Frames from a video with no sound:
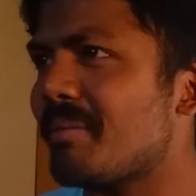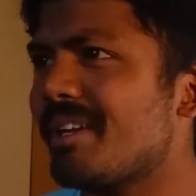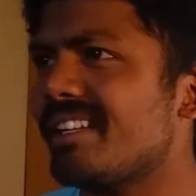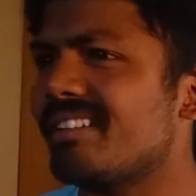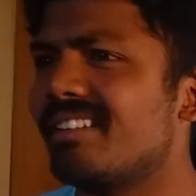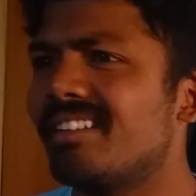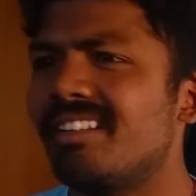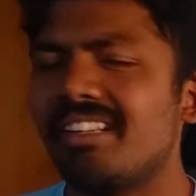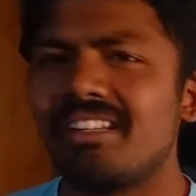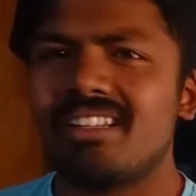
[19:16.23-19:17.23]
I mean,
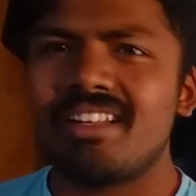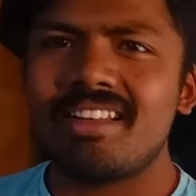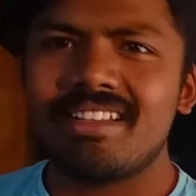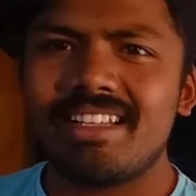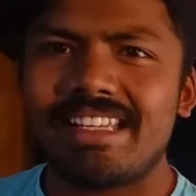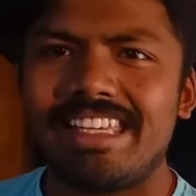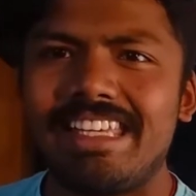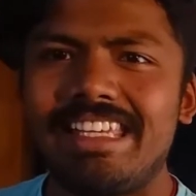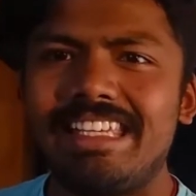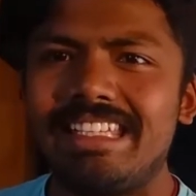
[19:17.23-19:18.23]

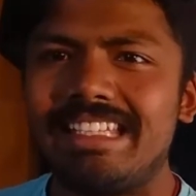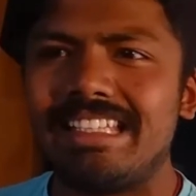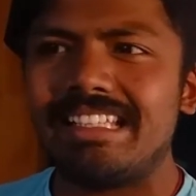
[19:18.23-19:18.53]
he,